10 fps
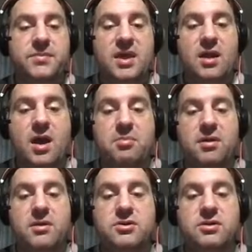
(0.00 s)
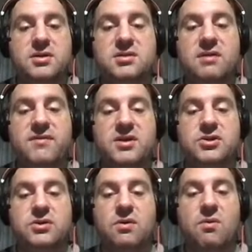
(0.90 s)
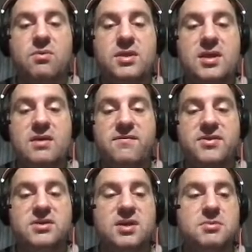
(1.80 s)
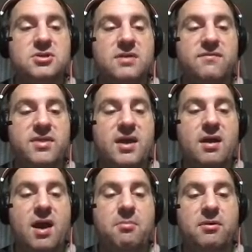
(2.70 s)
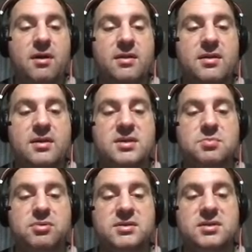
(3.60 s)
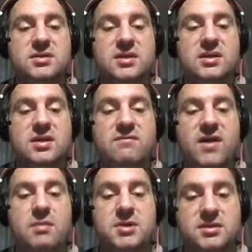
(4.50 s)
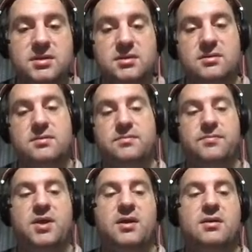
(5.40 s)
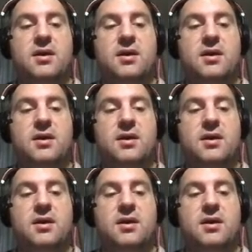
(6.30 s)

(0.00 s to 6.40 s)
an operon during starvation only if the substrate for that operon is present in the environment. All right.